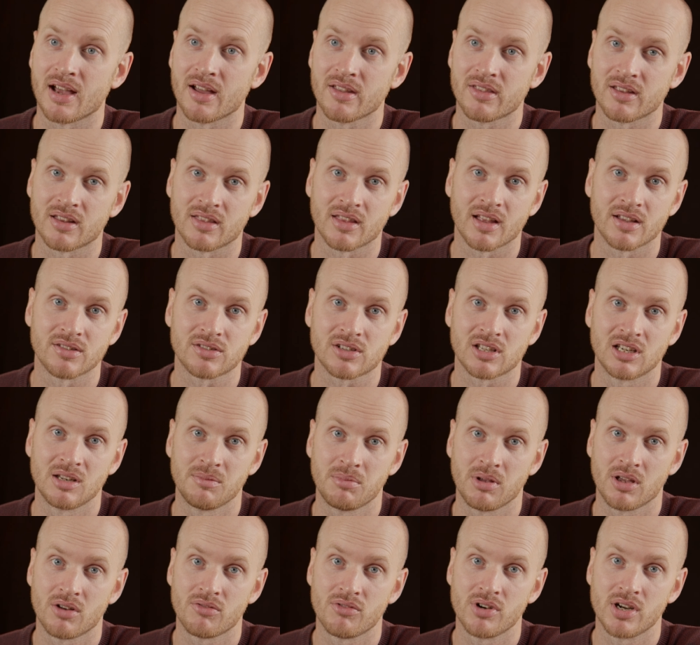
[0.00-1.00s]
I think that's going to
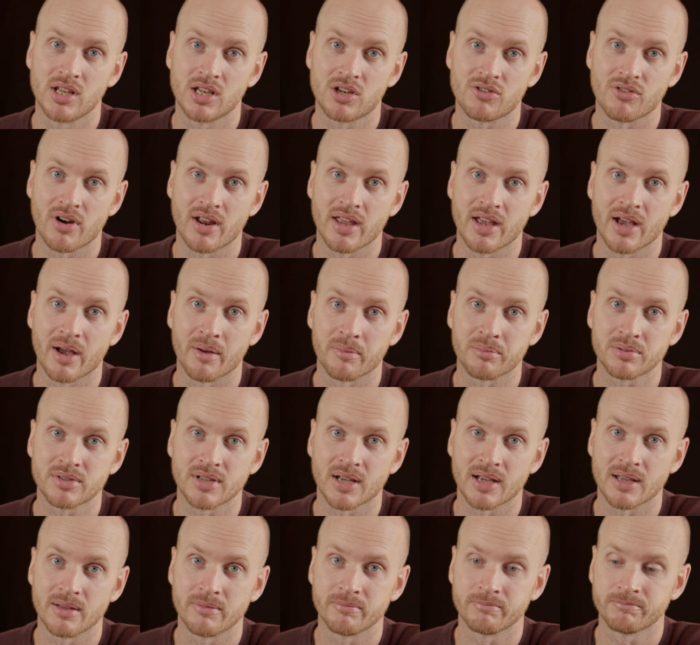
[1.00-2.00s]
be a really great
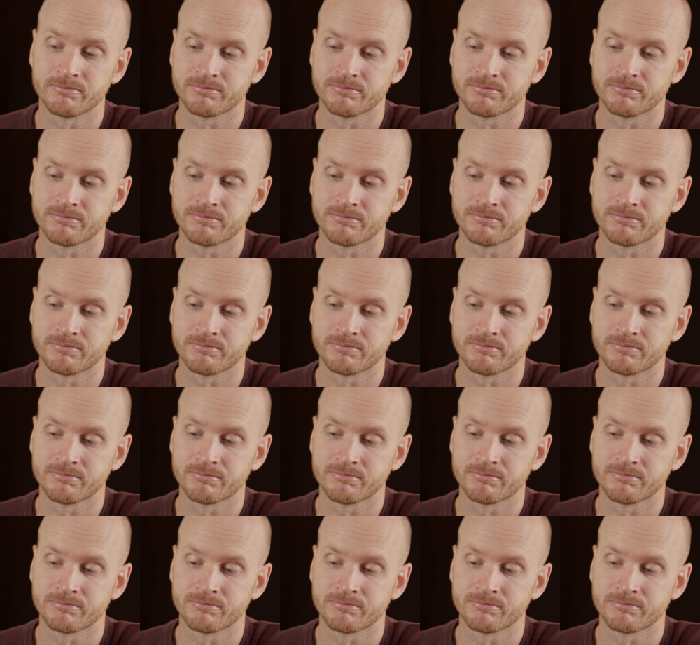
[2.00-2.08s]
update.